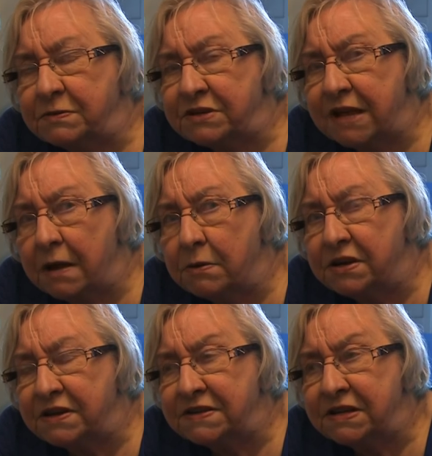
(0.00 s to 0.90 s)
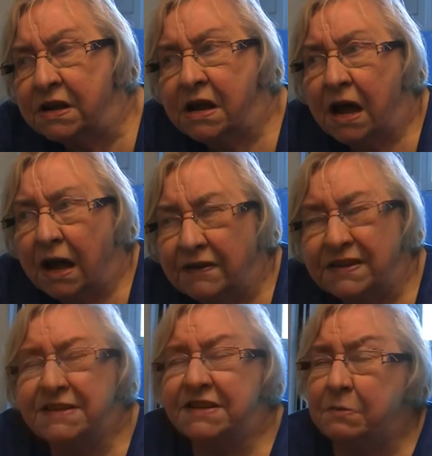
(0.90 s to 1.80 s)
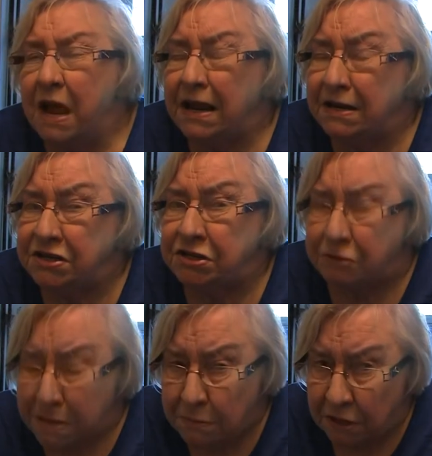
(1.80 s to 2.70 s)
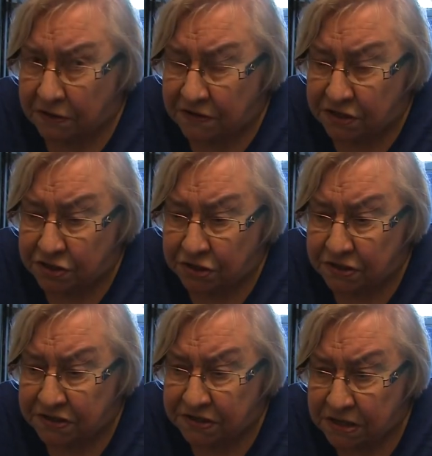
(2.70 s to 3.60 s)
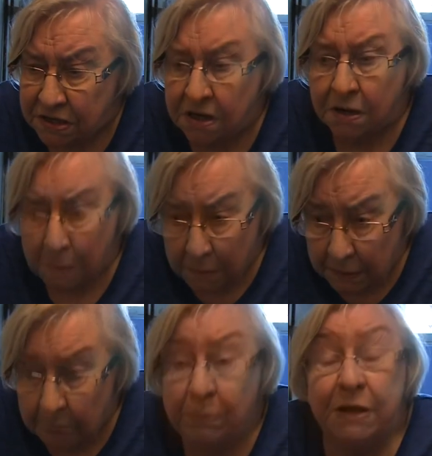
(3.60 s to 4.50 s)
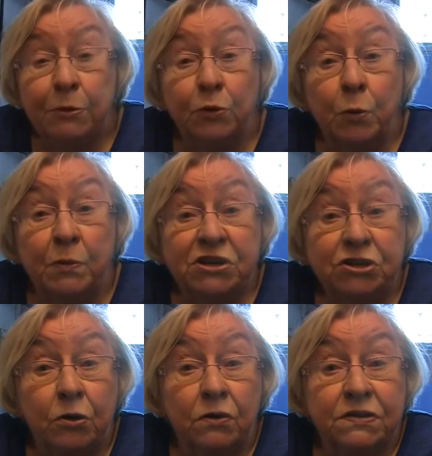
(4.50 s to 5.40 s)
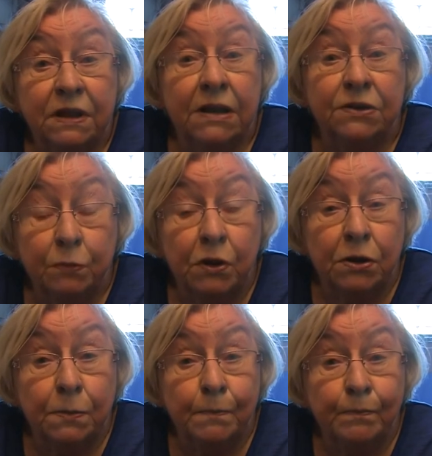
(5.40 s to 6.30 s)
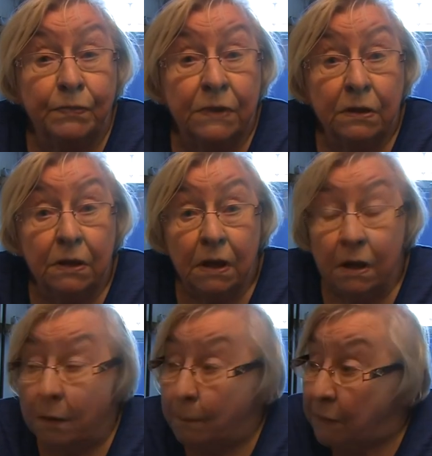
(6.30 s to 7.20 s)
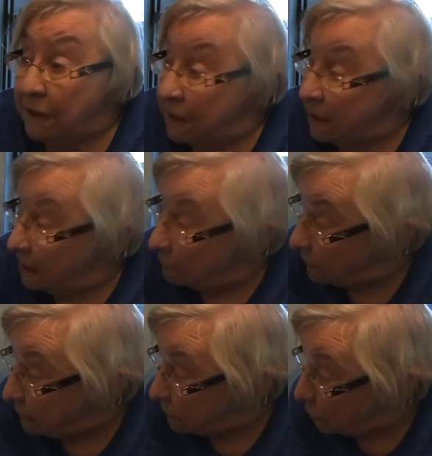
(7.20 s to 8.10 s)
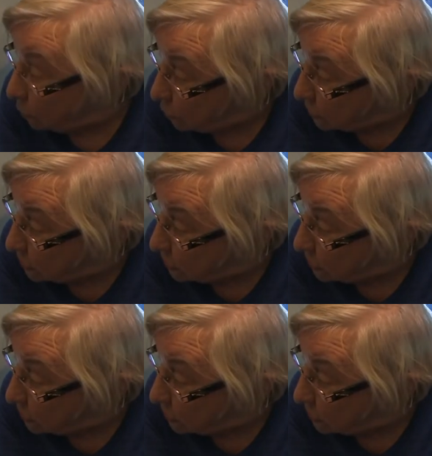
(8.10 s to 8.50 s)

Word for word: was cowardice. And in some extreme conditions, people could be shot and were. Um, round the corner,